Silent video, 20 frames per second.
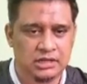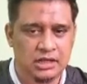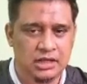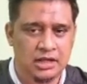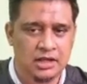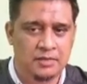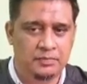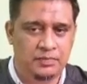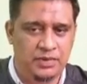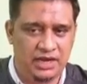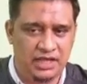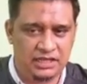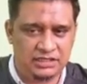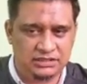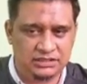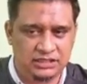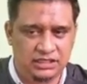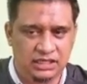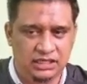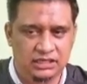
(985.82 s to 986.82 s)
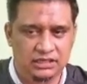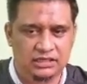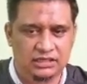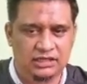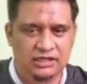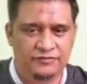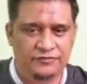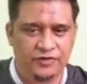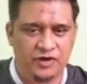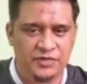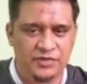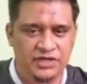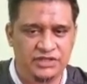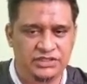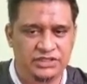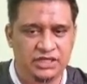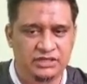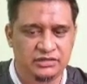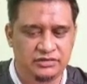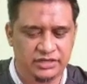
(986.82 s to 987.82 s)
Plastic
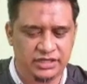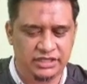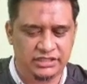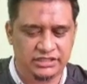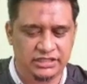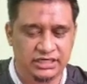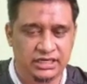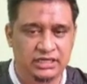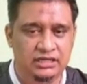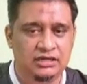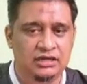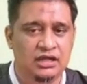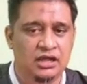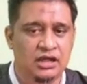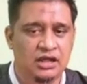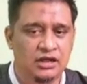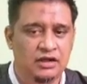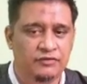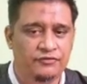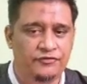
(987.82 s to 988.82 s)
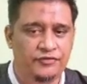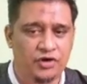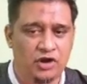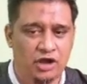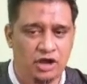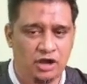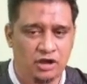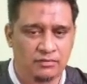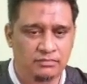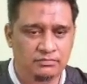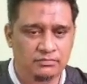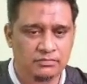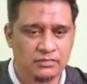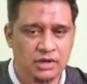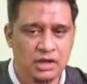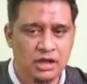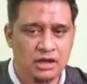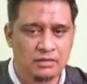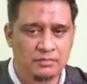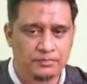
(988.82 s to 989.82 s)
deformation region from
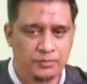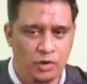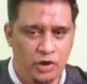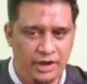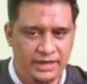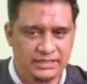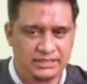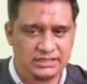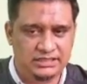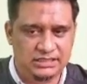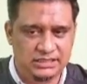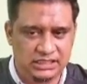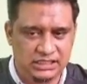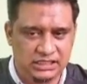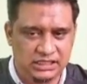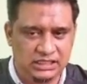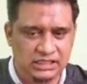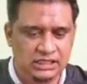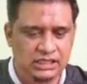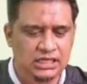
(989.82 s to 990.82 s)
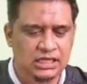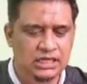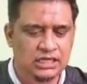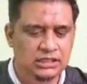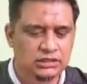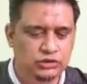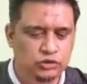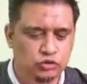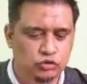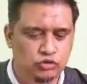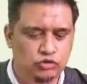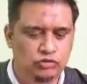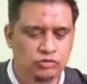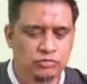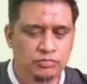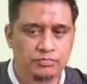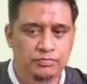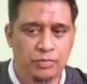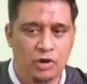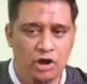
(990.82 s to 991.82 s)
point C to
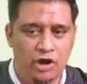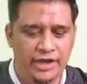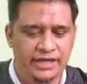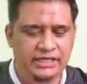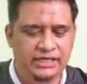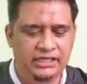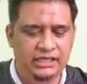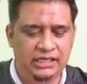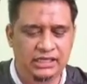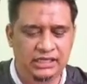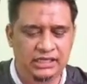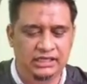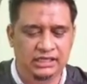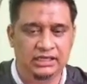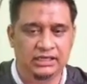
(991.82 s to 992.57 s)
point E.